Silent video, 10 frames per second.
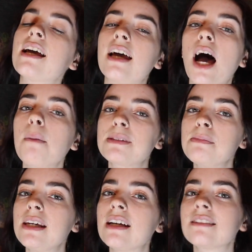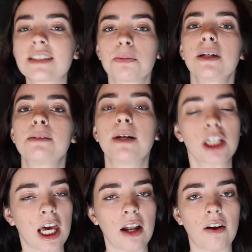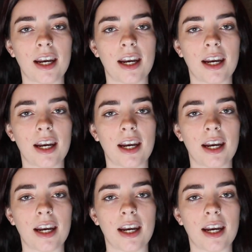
It helps me, supports my channel,